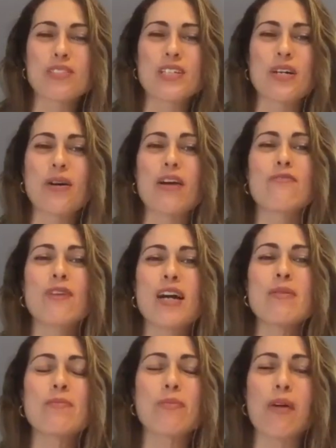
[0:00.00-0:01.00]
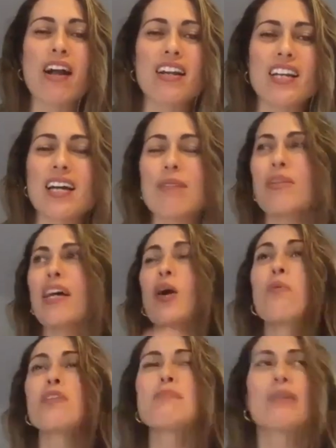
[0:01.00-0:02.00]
So if I'm a brand and I'm like, holy